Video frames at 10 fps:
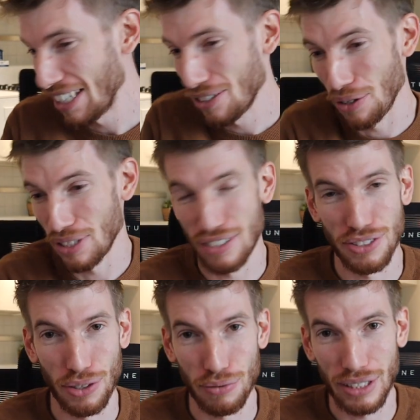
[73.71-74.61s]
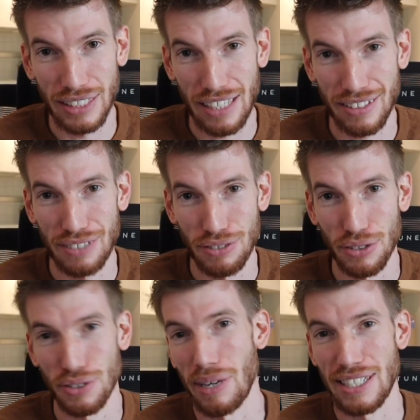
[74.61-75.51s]
So this is not a real desk if you
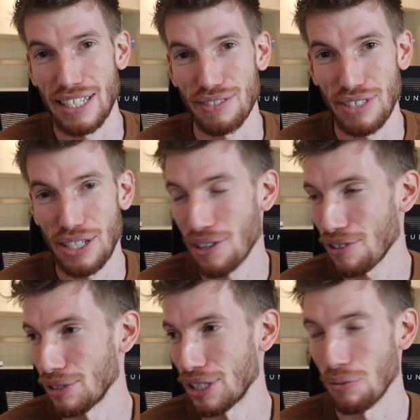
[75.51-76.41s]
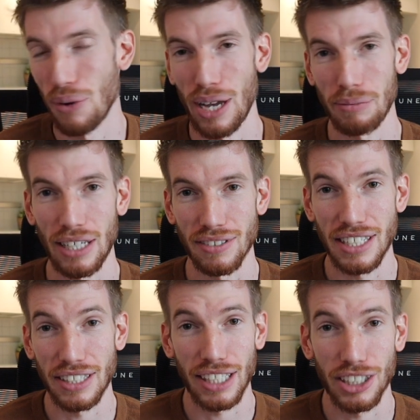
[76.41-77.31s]
saw my desk video, which is why I'm kind of
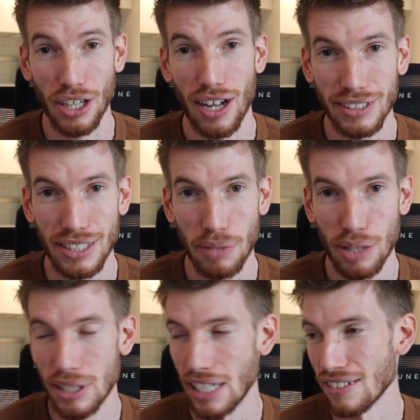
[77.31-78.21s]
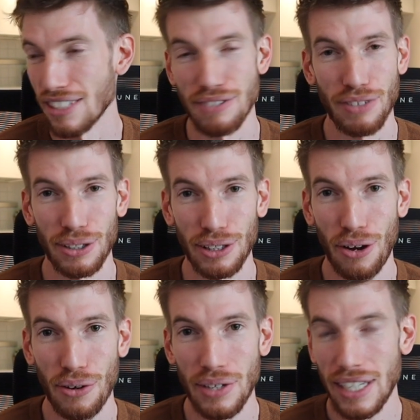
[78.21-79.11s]
sitting like a child at the moment, sitting very
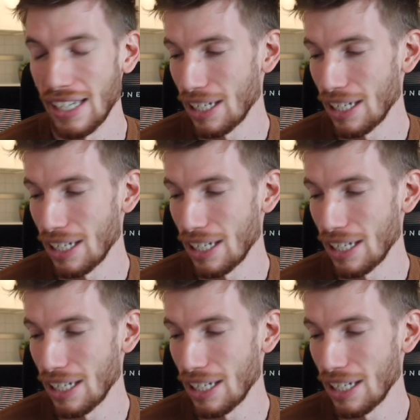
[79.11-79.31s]
low.